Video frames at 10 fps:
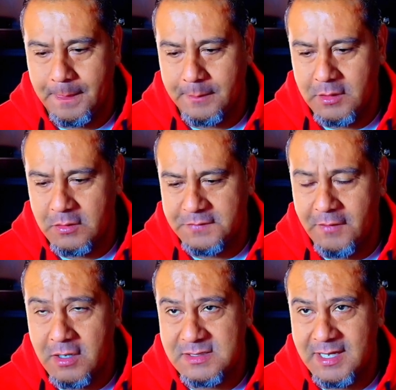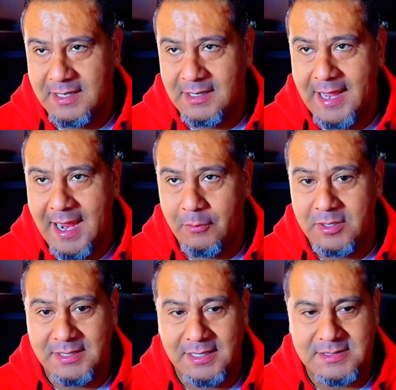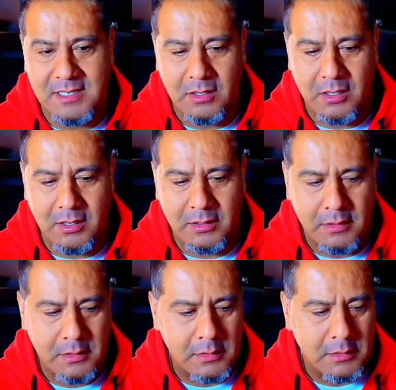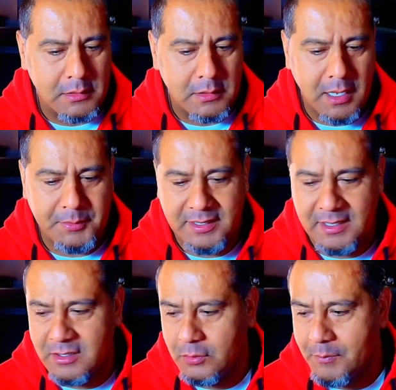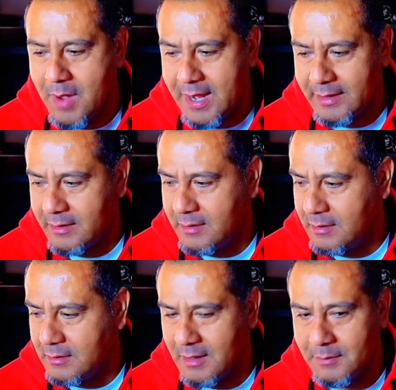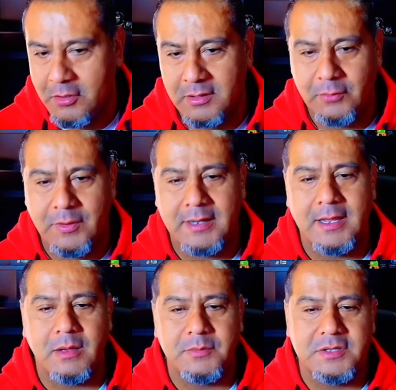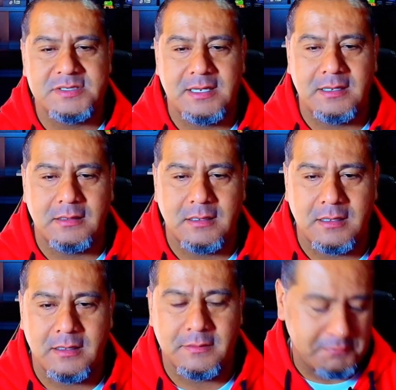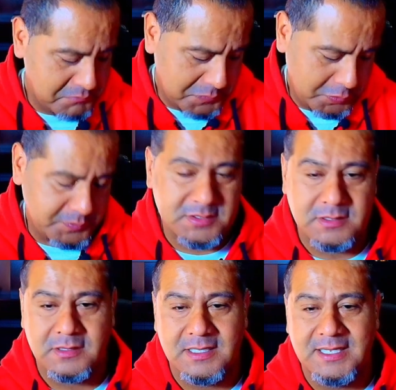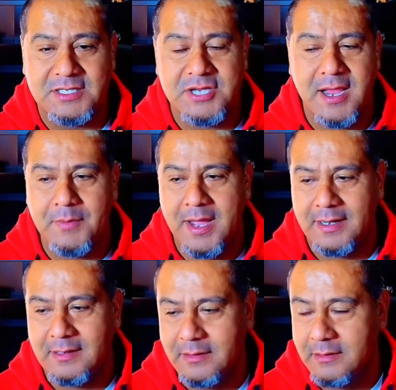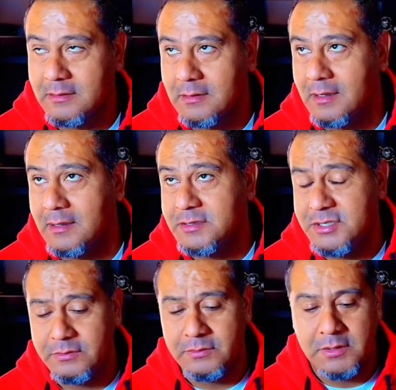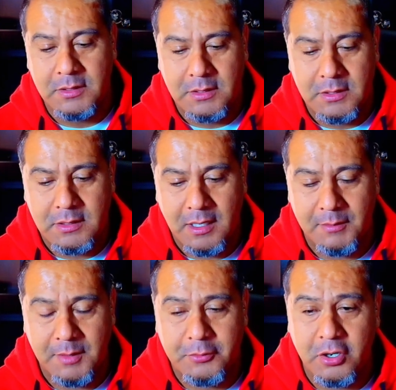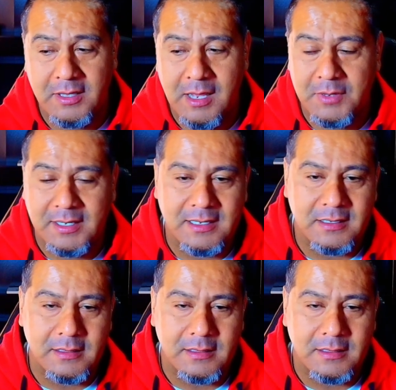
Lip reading: know, as far as getting a camera, DSLR, I'm going to get a new mic. Currently right now I'm using the DJI mic 2. But currently I'm going to get